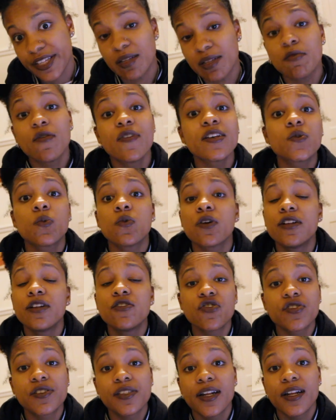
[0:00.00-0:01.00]
Some of us were
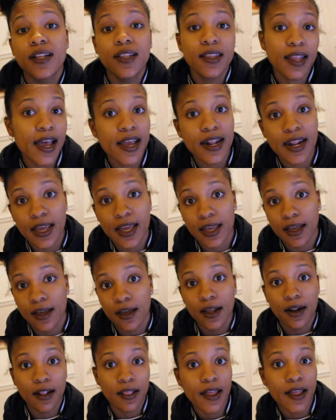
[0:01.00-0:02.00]
interested in lighting
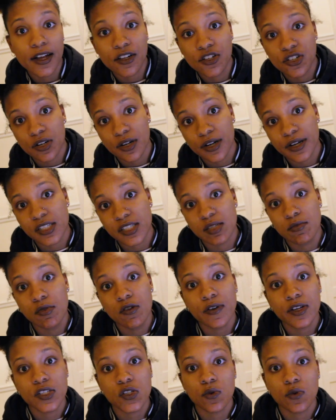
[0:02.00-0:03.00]
and electric. Some of
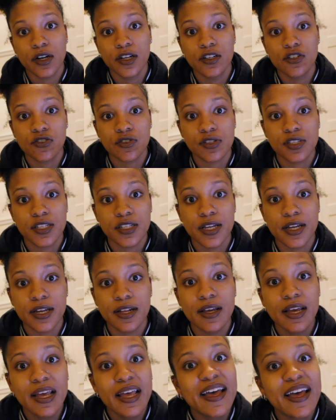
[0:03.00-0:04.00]
us were
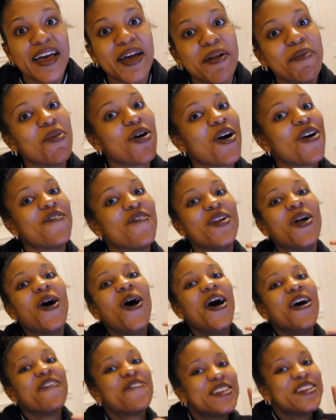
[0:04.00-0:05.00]
interested in more of an
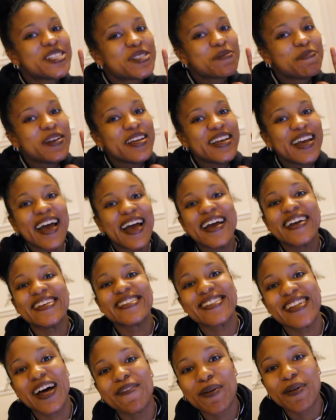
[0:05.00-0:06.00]
office PA,
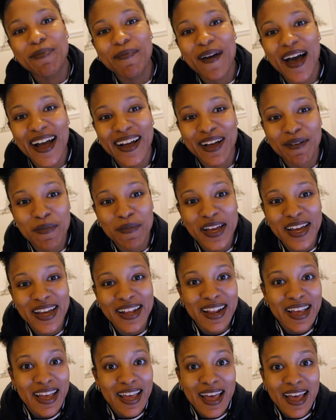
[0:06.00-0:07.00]
stepping back a
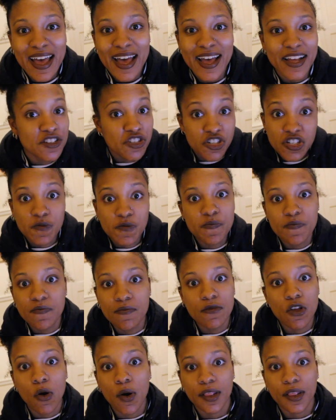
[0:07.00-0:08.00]
bit and just
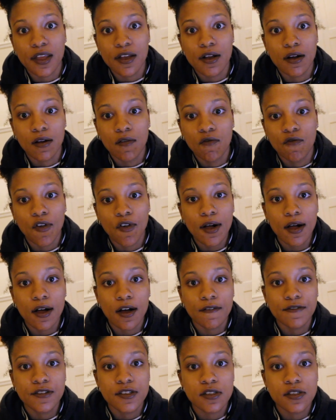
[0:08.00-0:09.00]
knowing that you're
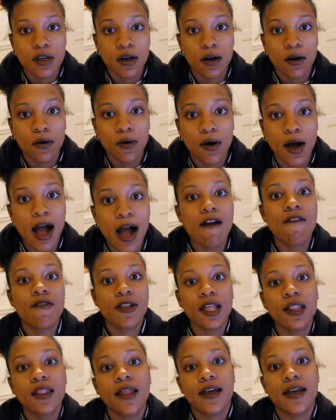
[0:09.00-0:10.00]
involved. So I
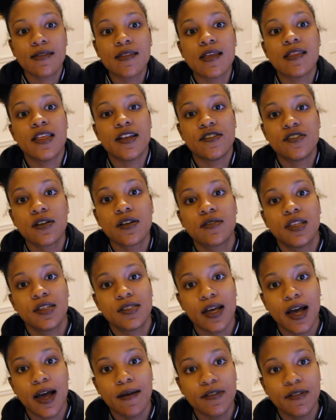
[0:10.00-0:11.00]
really like that they took the
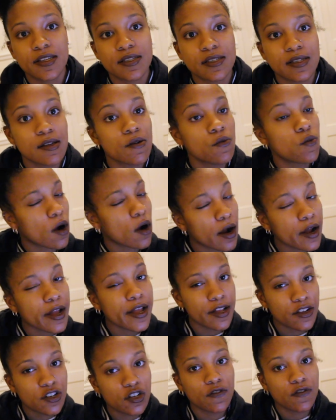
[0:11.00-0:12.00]
time to see where
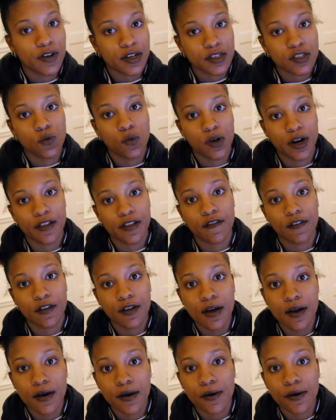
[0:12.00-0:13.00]
each of us wanted to
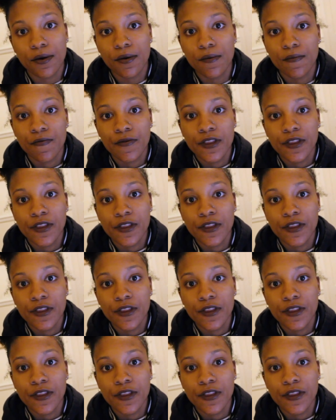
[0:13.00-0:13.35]
go